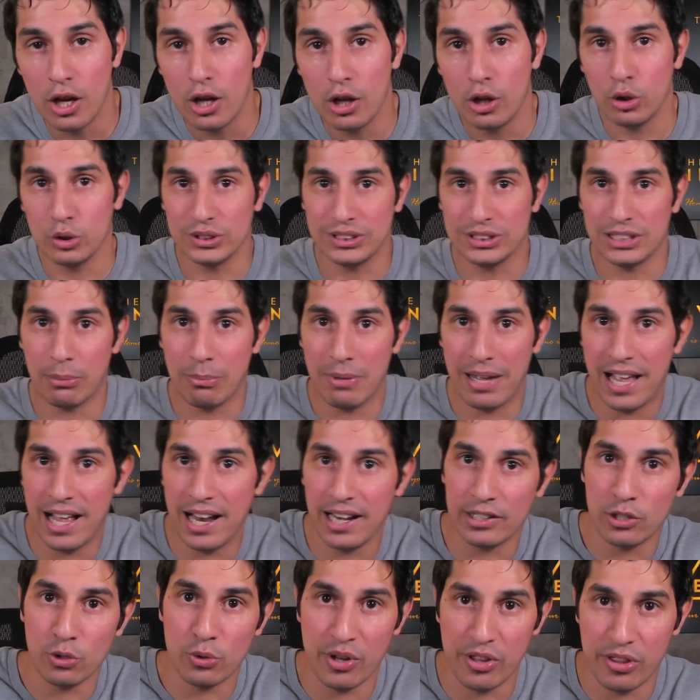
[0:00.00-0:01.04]
or some
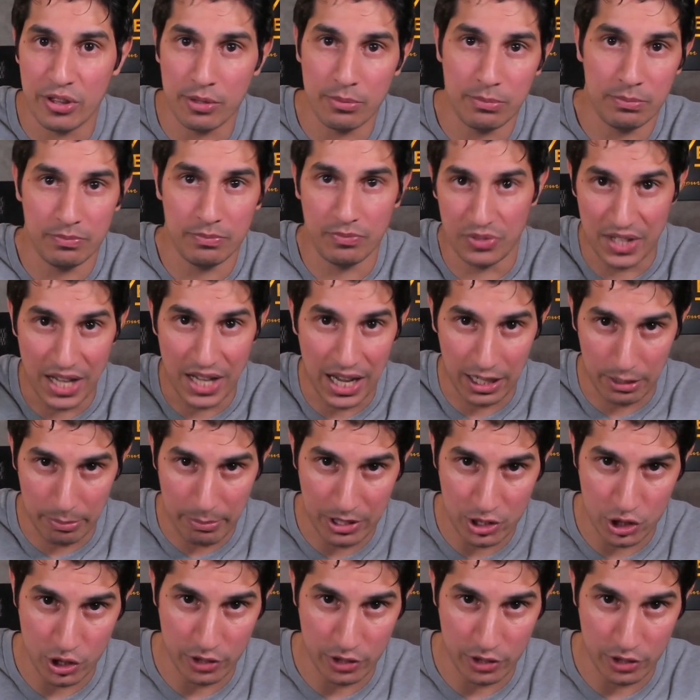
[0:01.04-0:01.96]
algorithm dark magic